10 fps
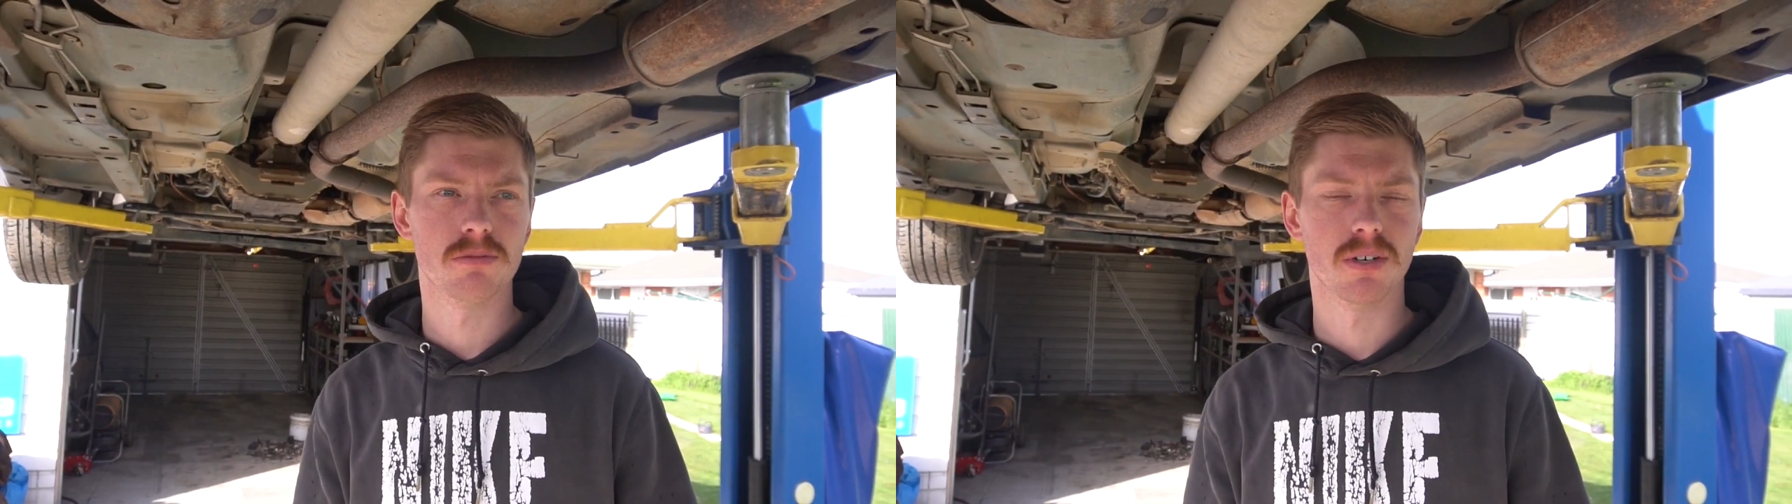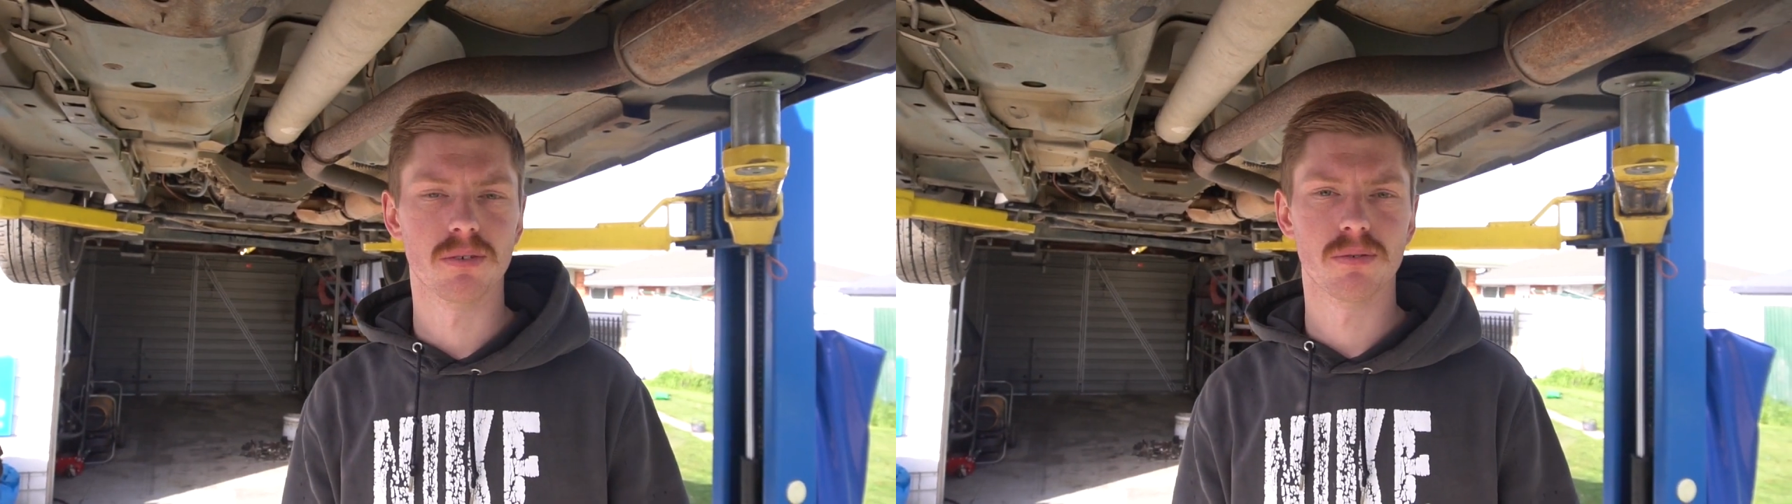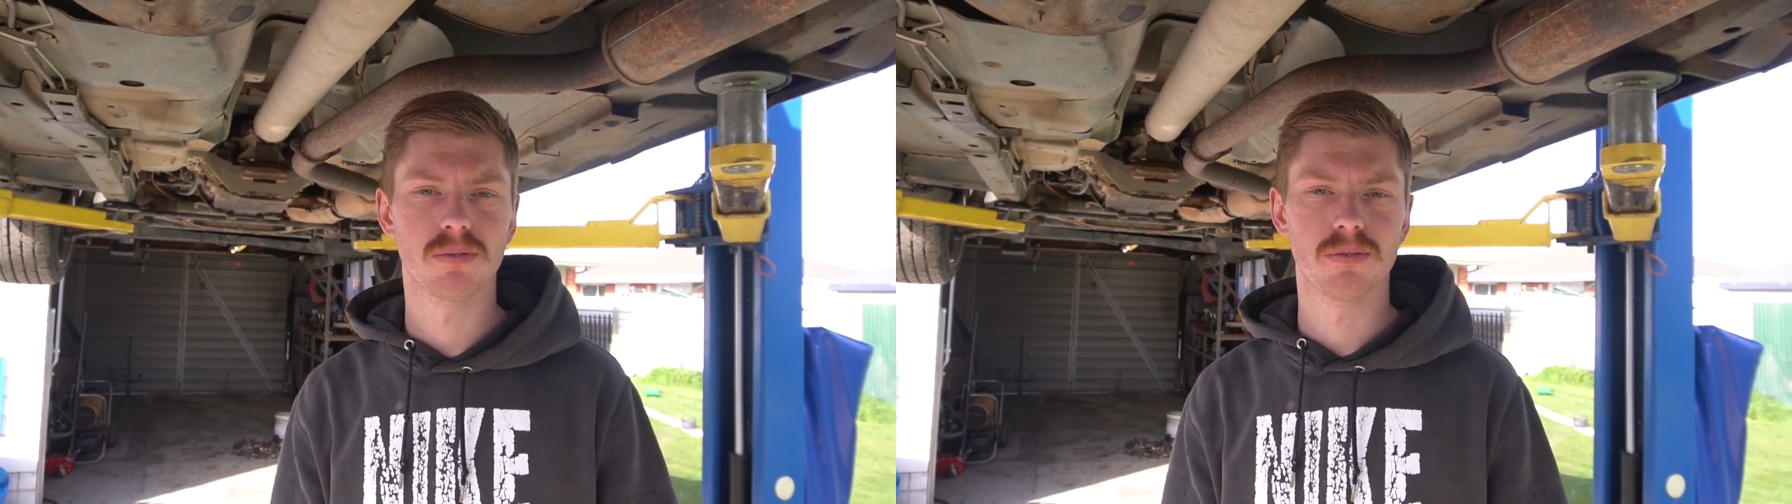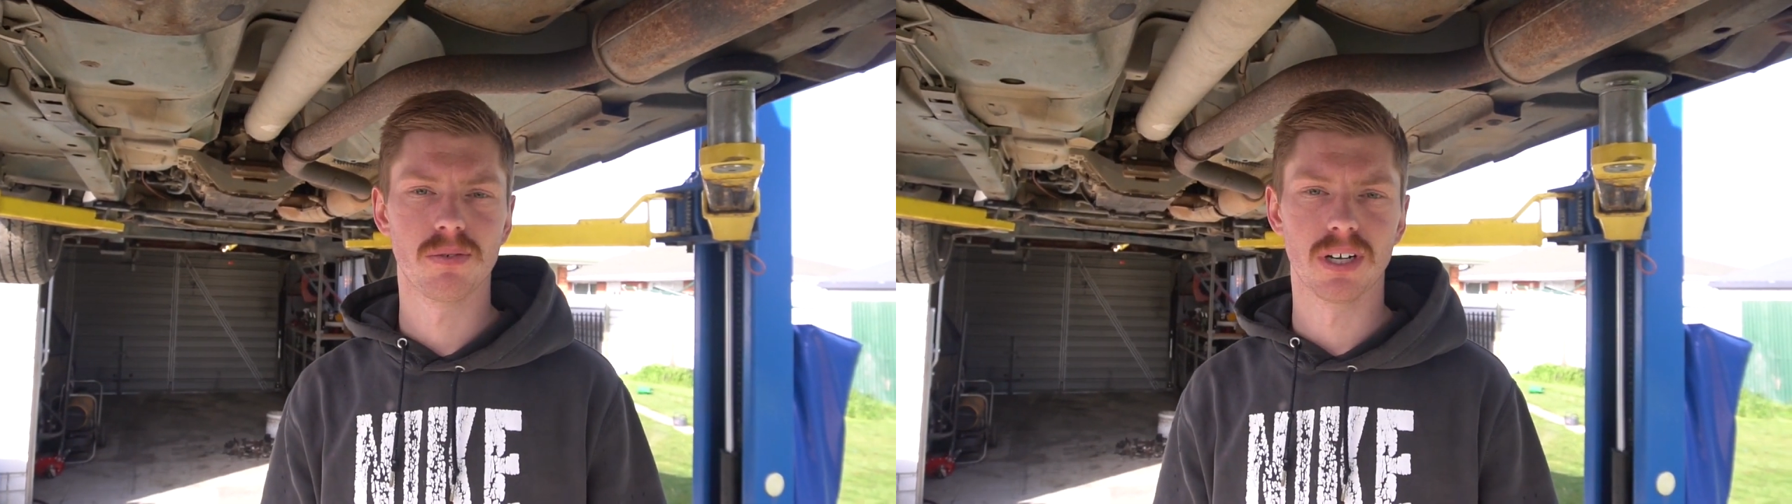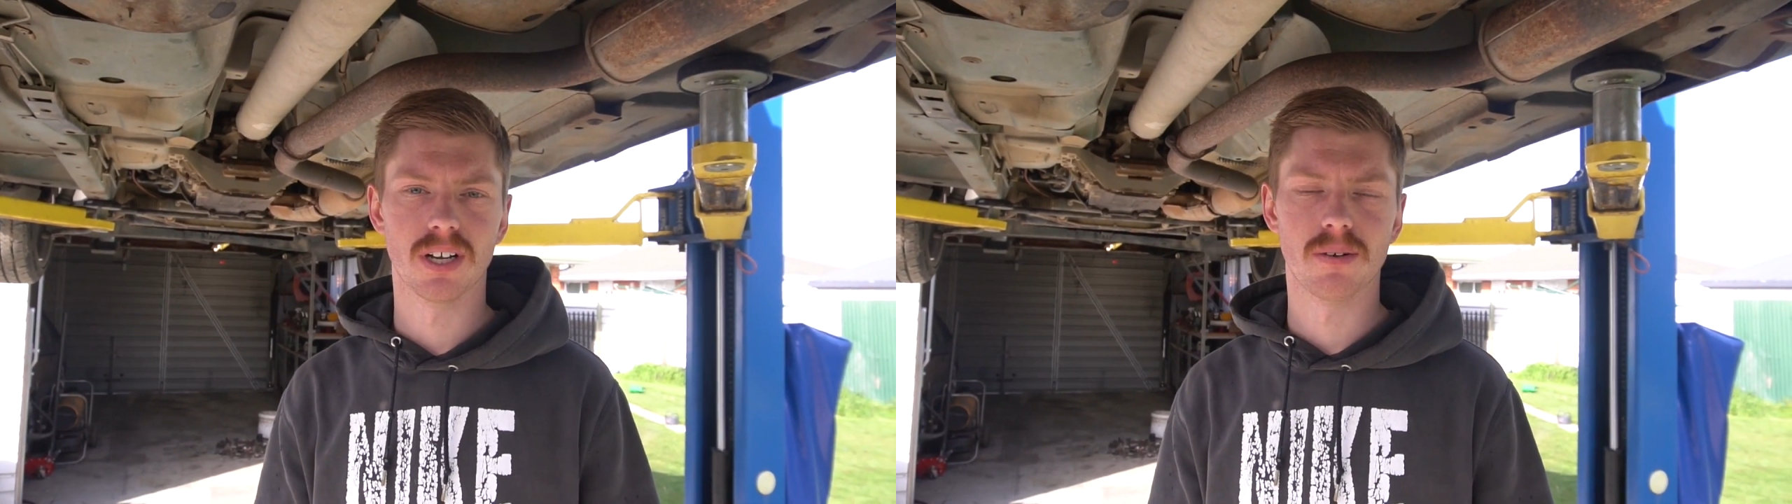but
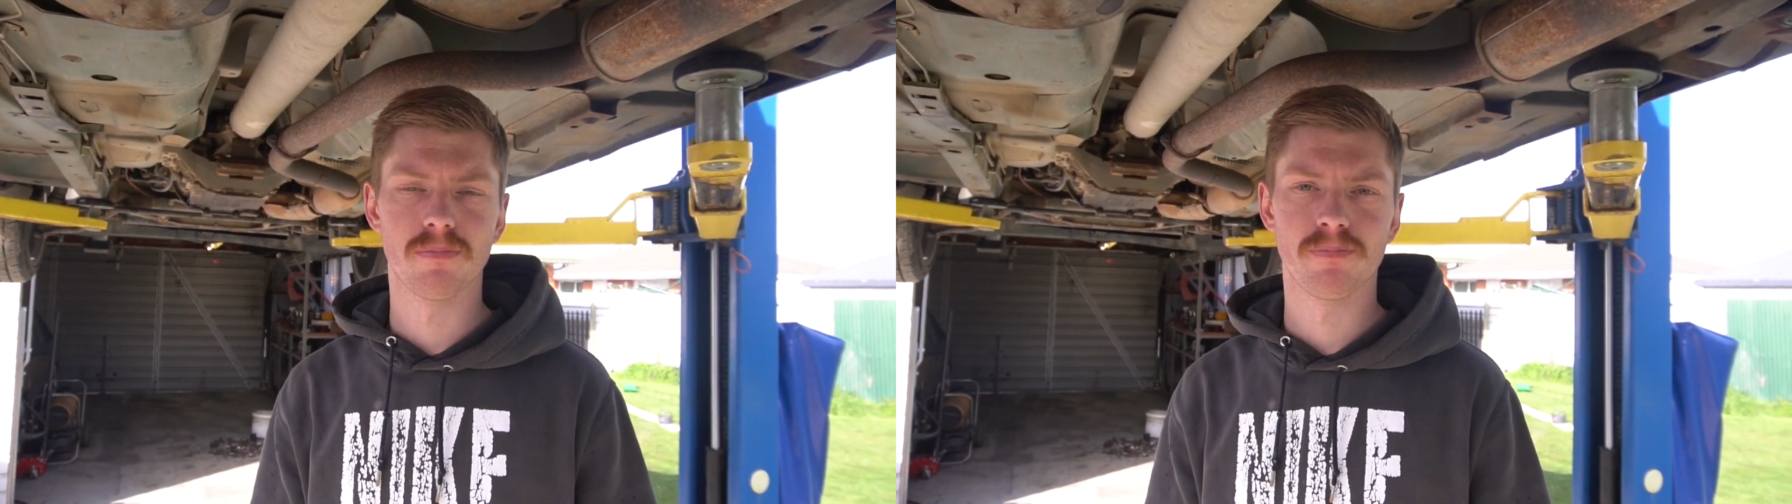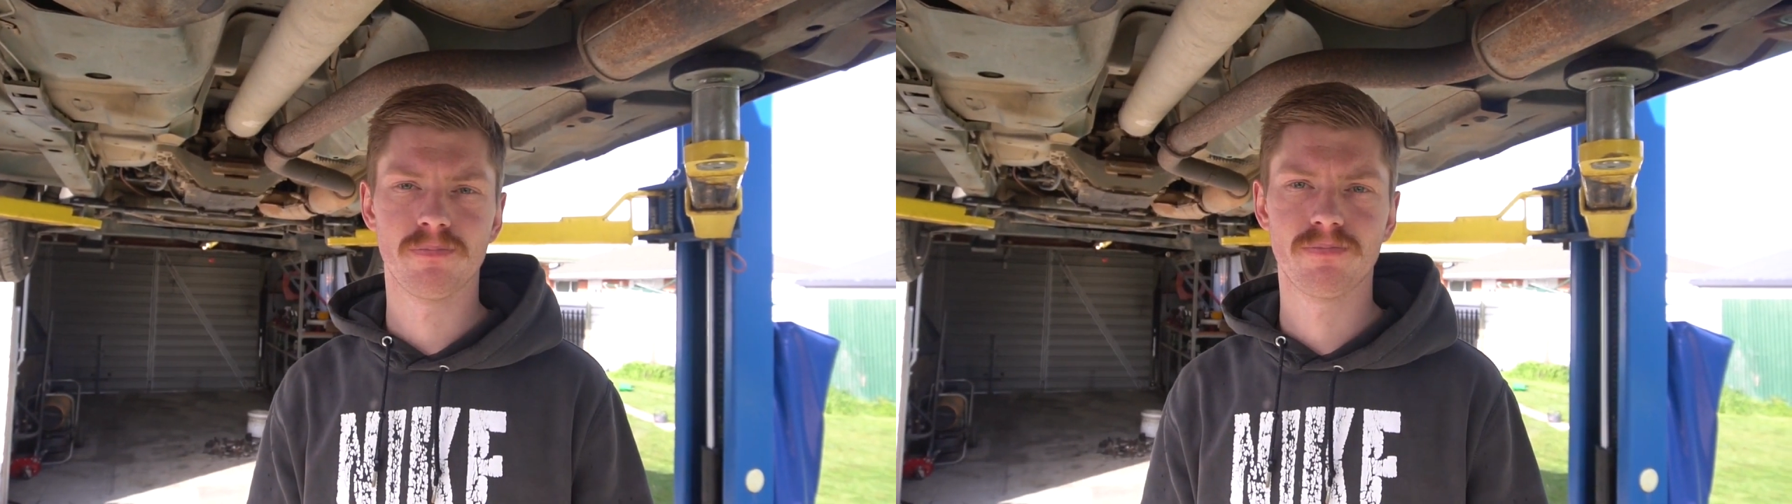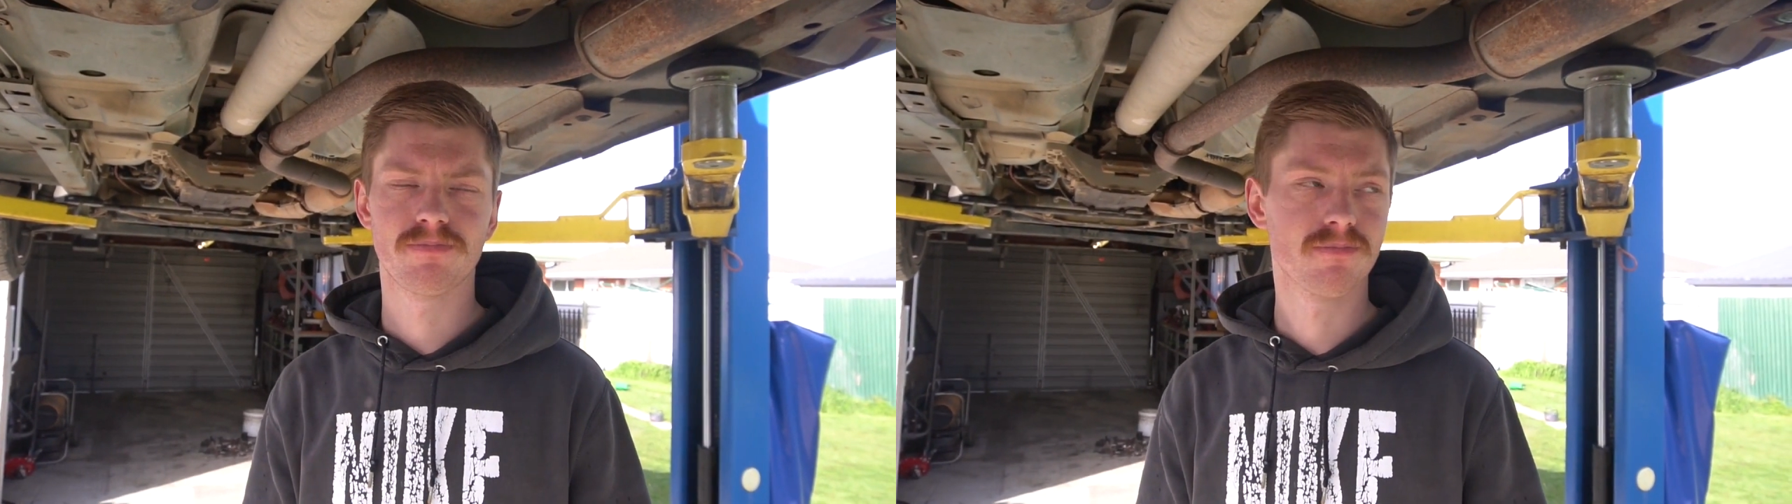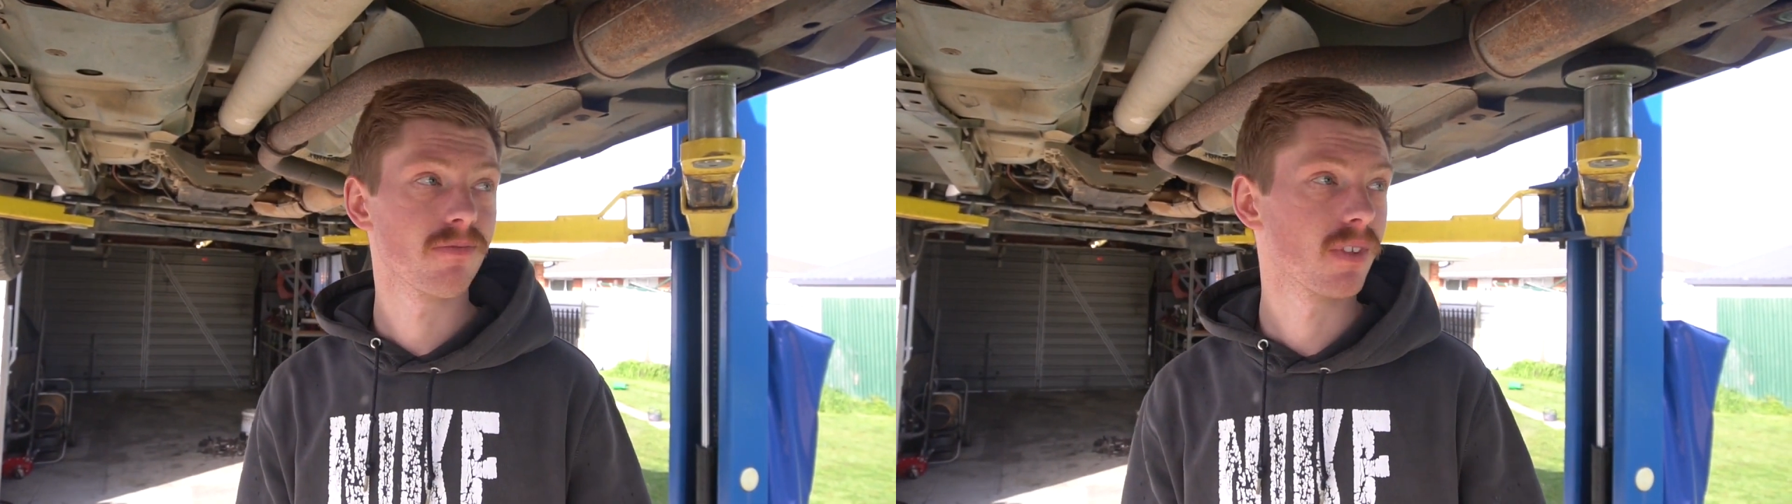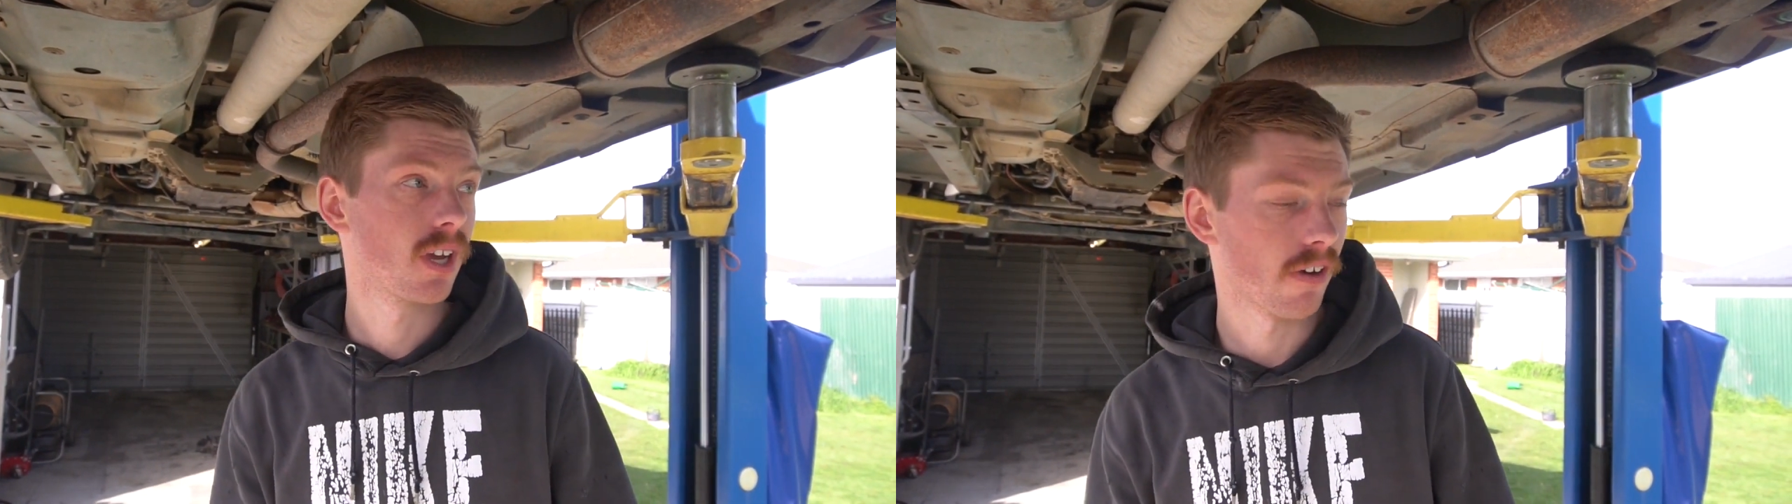we'll
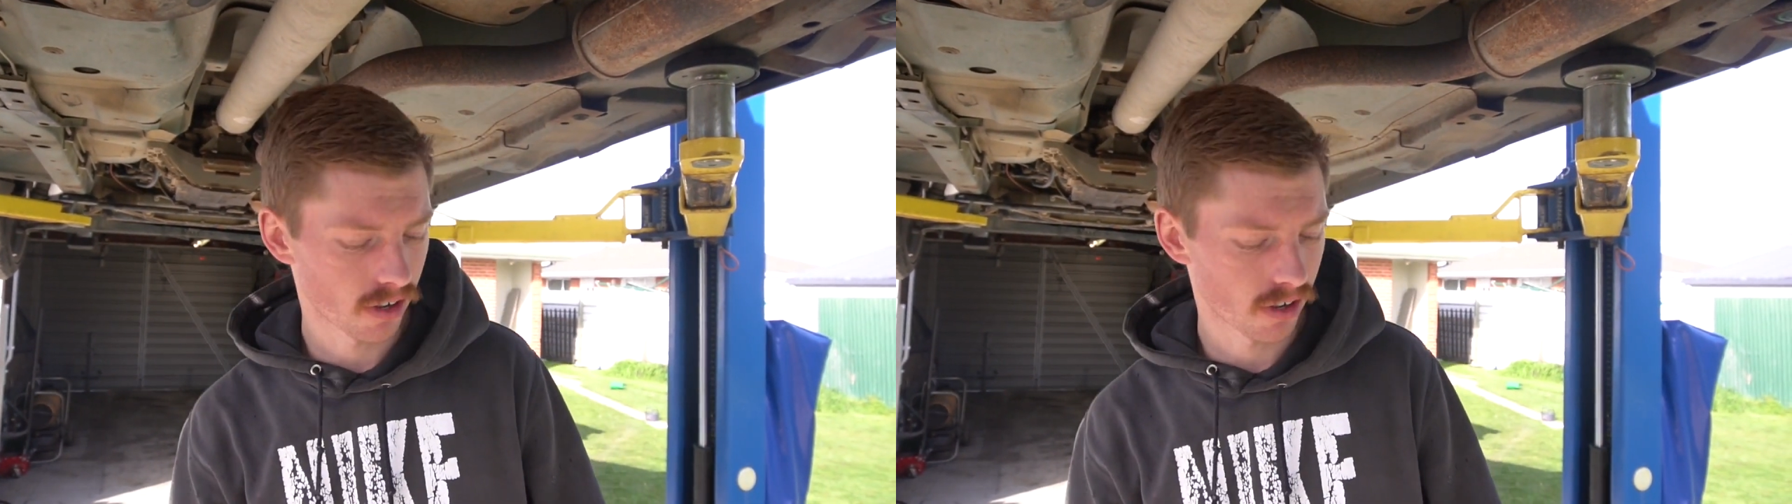carry